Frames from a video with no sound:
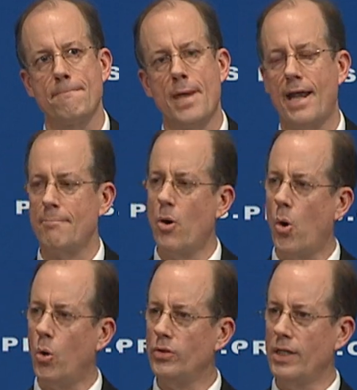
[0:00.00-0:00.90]
And I'm
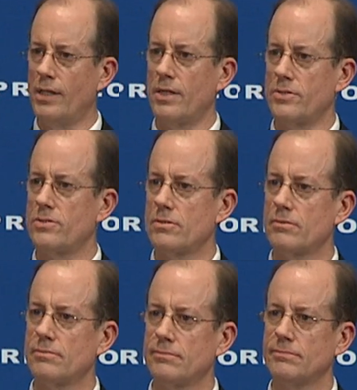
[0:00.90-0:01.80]
holding this.
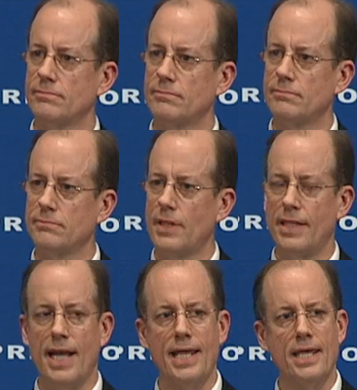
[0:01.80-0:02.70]
And
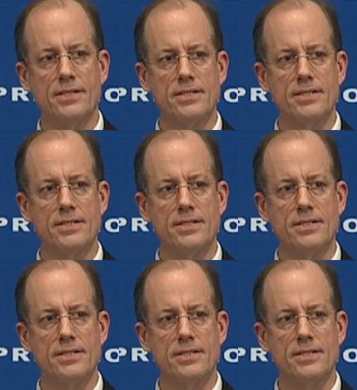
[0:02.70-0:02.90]
then I get